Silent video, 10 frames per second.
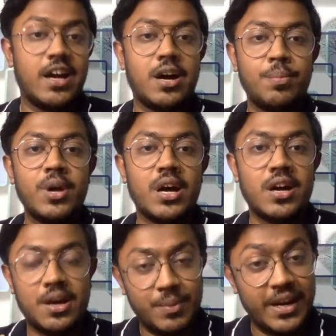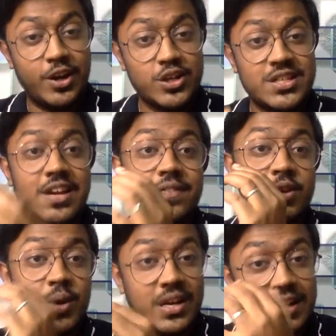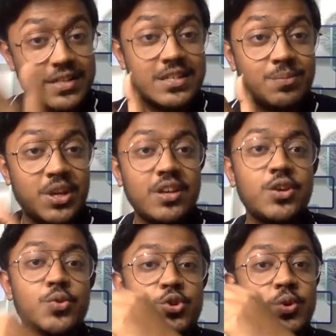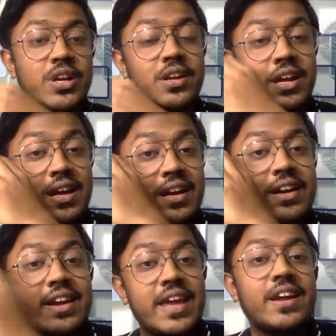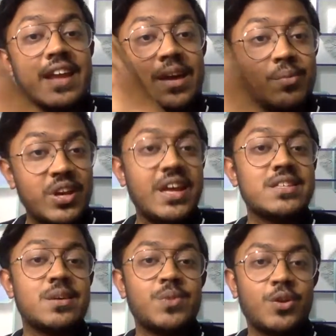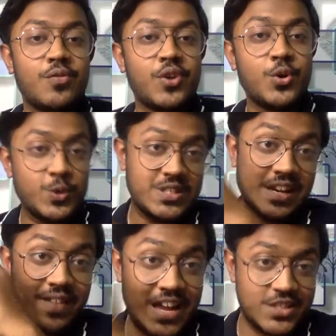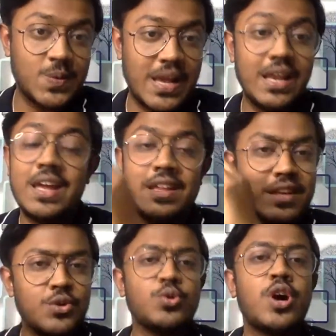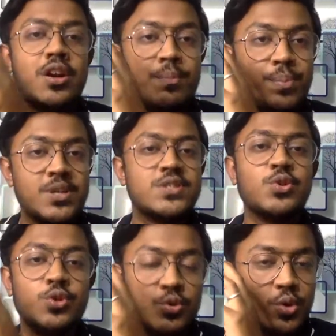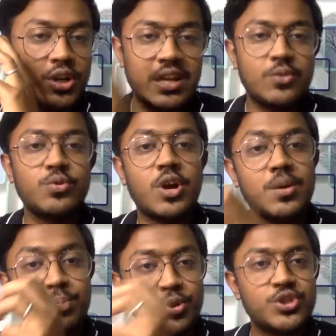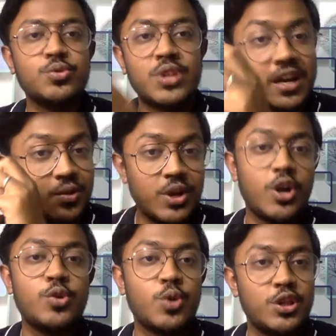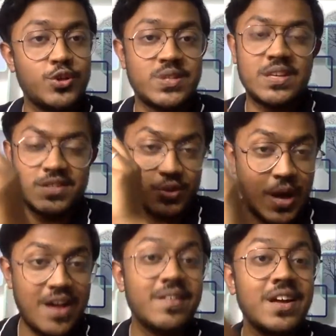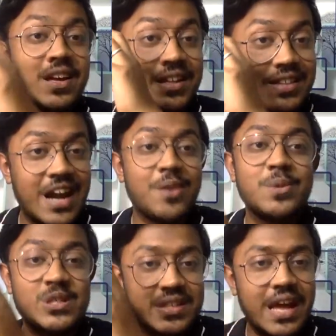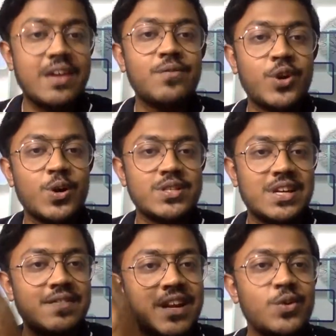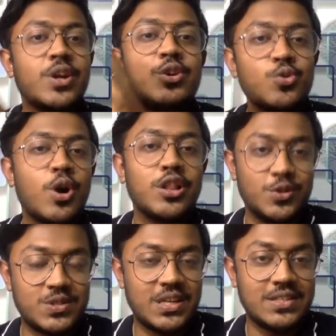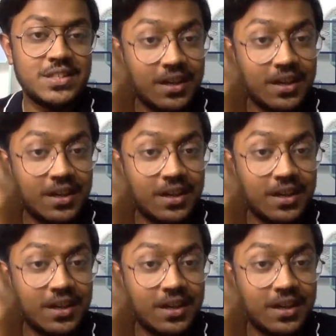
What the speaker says: upgrade yourself, you can learn something new, you can take time, create something of your own self as well. They do not pursue you, or they do not push you that you cannot do all those things. You have that much time for yourself that you can do all those things.